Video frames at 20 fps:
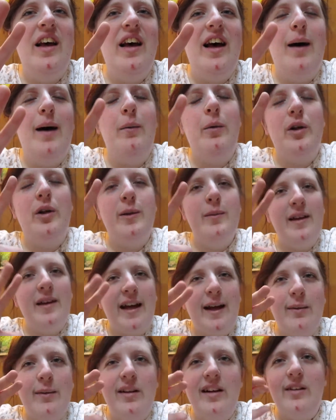I'm holding my
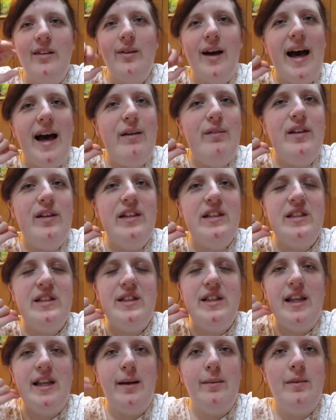camera. I don't have it
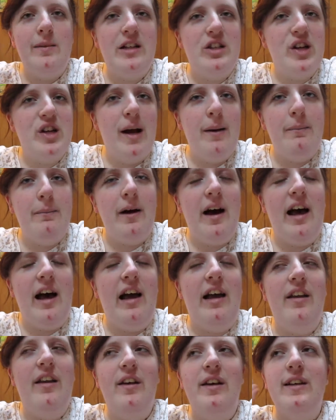sitting on my
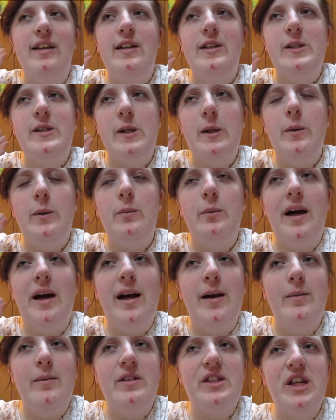tripod, so my
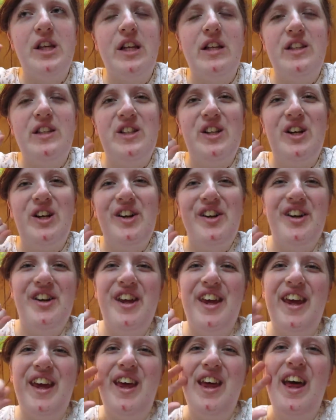arm's gonna start
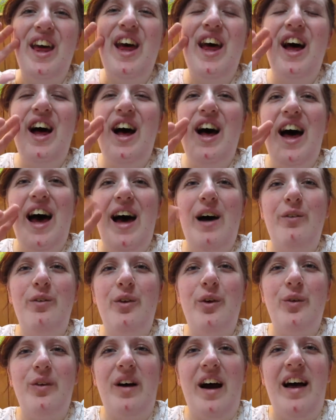hurting
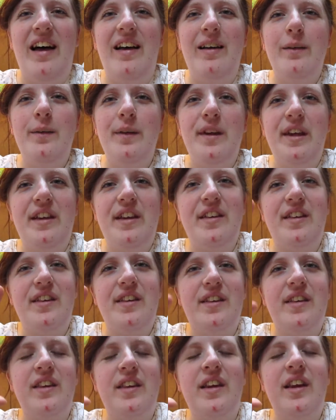after a while
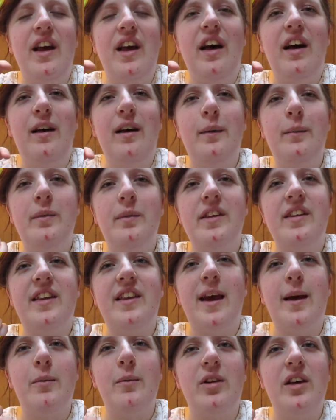because um, this
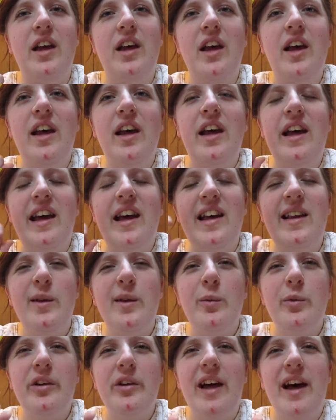camera
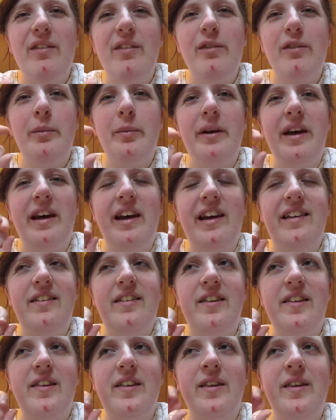isn't real heavy, but
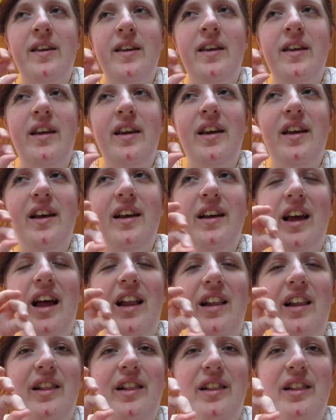it's
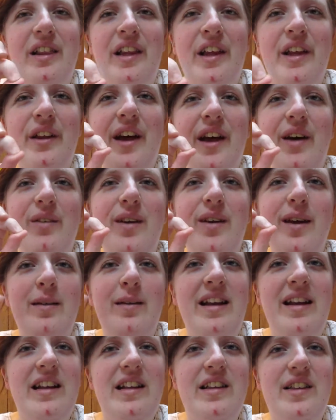a little heavy. I
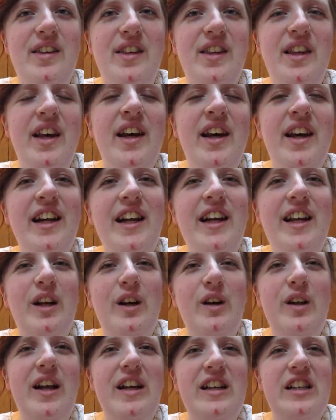mean, it's, you
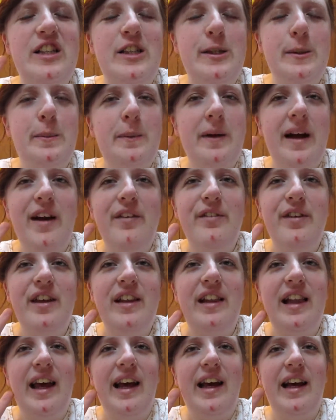know, not super heavy
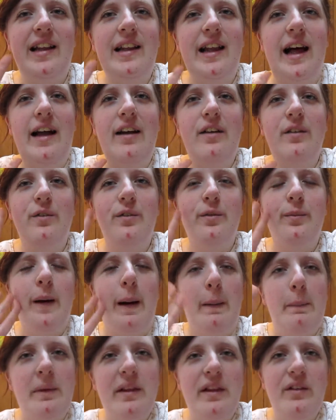like a lot of
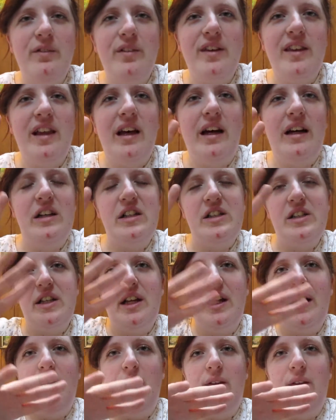popular vloggers
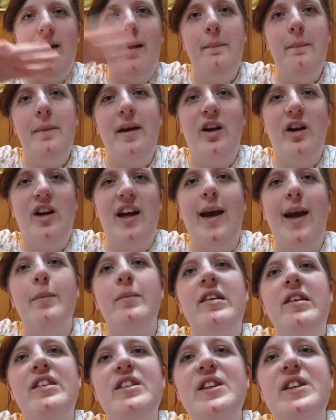that, you know, they have bare
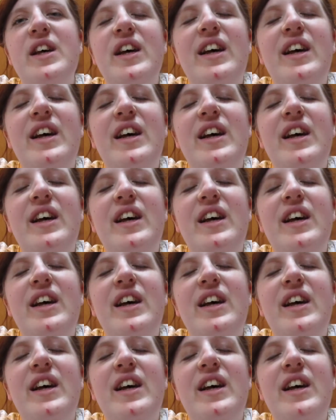cameras.